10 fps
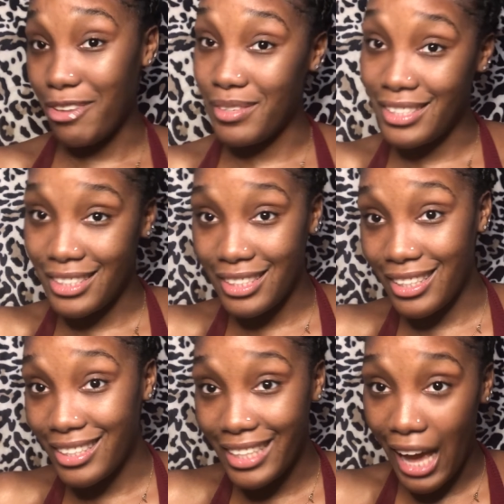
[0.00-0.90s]
which is
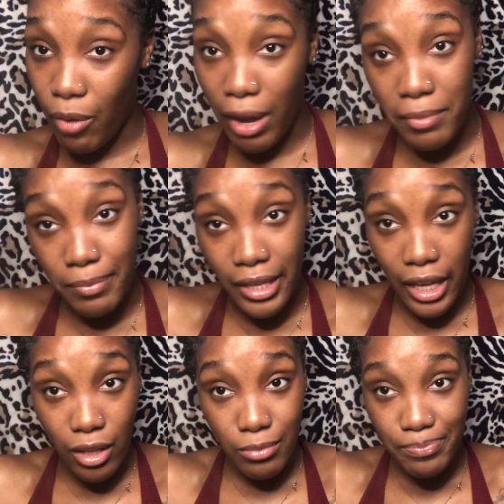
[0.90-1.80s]
the DIY
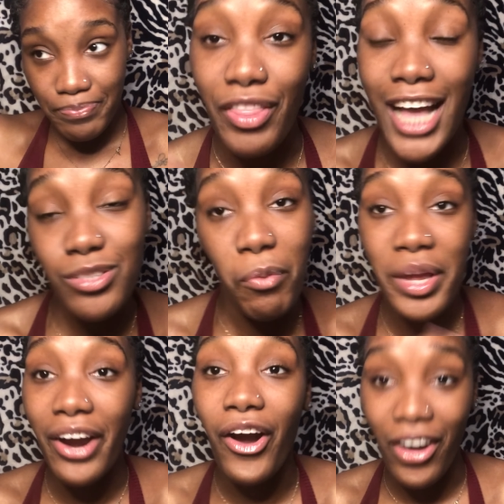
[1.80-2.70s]
BBL. That's what we
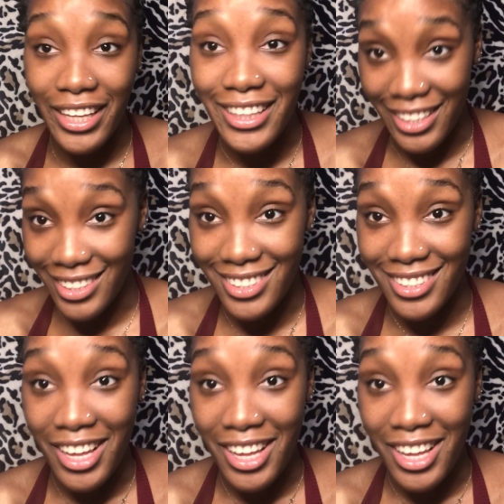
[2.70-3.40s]
are calling this.